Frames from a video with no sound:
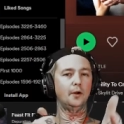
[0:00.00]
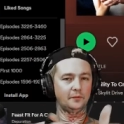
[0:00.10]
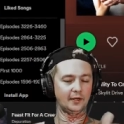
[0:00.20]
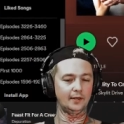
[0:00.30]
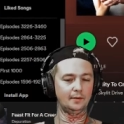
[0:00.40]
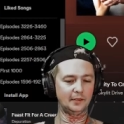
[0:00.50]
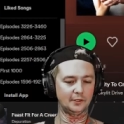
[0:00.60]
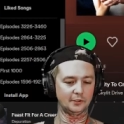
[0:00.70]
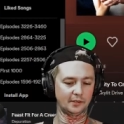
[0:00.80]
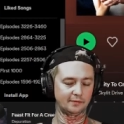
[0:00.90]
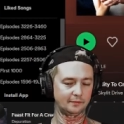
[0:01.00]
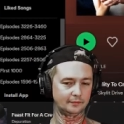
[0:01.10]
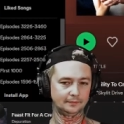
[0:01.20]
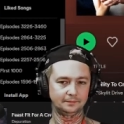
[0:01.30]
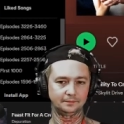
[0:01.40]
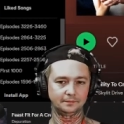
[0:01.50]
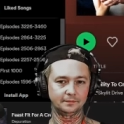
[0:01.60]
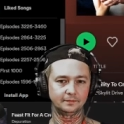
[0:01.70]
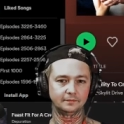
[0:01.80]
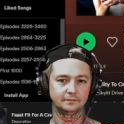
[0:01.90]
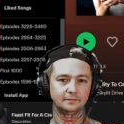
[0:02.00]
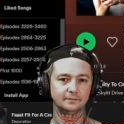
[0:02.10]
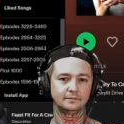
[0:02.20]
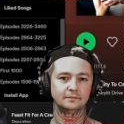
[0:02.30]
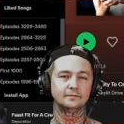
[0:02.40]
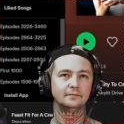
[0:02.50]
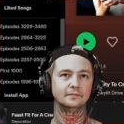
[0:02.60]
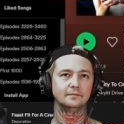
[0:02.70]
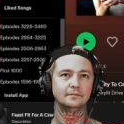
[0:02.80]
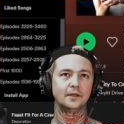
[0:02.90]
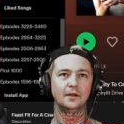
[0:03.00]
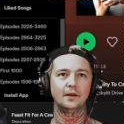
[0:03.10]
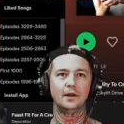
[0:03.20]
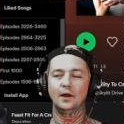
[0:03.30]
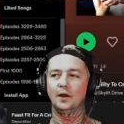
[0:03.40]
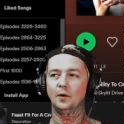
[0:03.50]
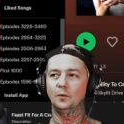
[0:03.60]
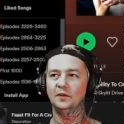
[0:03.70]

I'm sorry, I didn't mean to cut you off. You go, you go.